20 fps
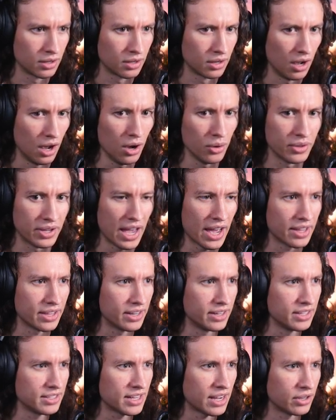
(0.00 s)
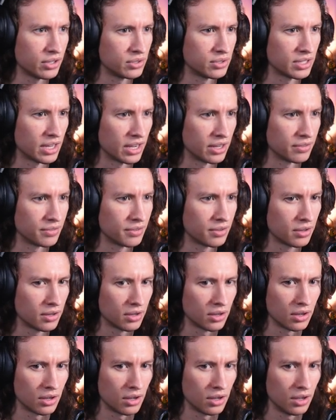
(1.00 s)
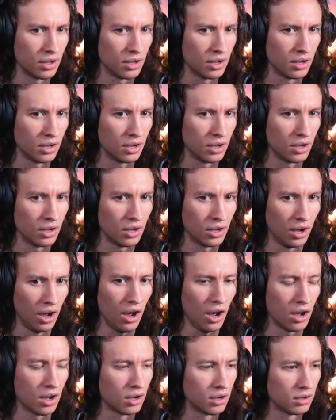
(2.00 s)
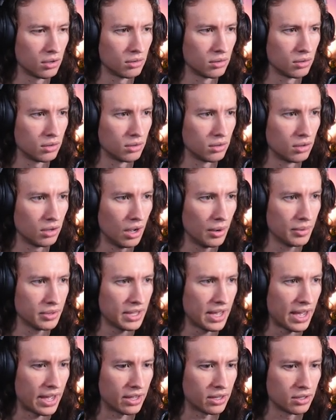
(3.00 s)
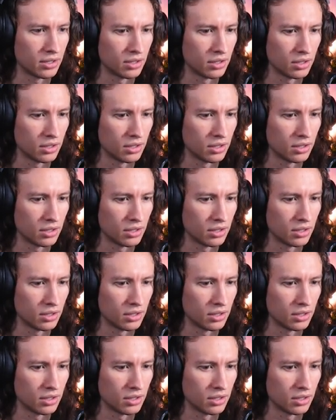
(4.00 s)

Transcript: Oh, yeah, that is how you save. Huh. How about that?